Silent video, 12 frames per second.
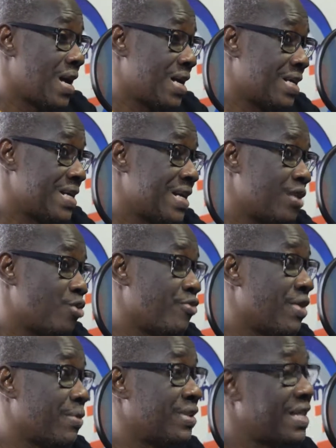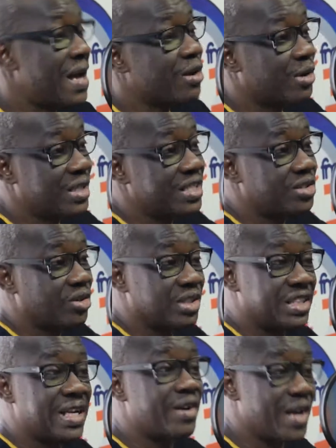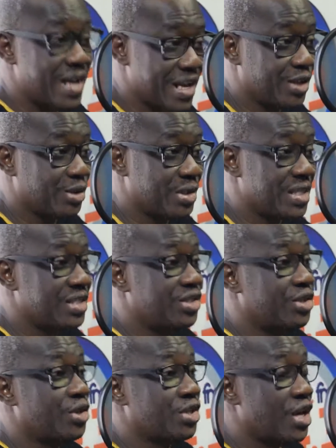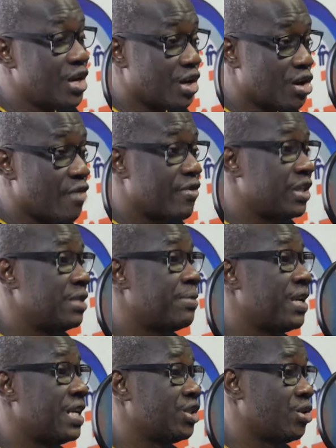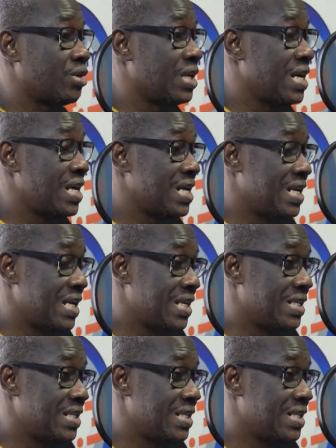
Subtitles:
get it over with. Thank God this is not general election. This is just governorship election in